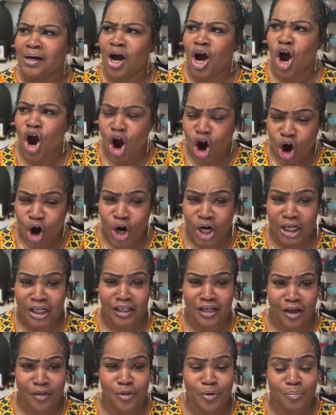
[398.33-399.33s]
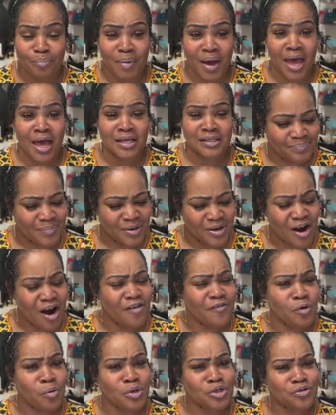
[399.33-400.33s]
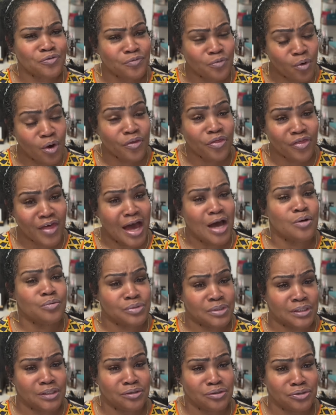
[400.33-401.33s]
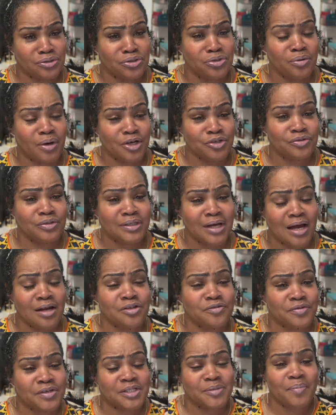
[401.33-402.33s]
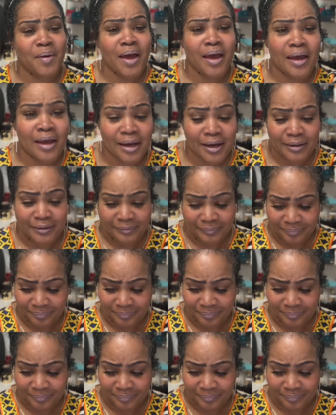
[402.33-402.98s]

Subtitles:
hard leather bags. But Garvey wants $4,200 for this bag.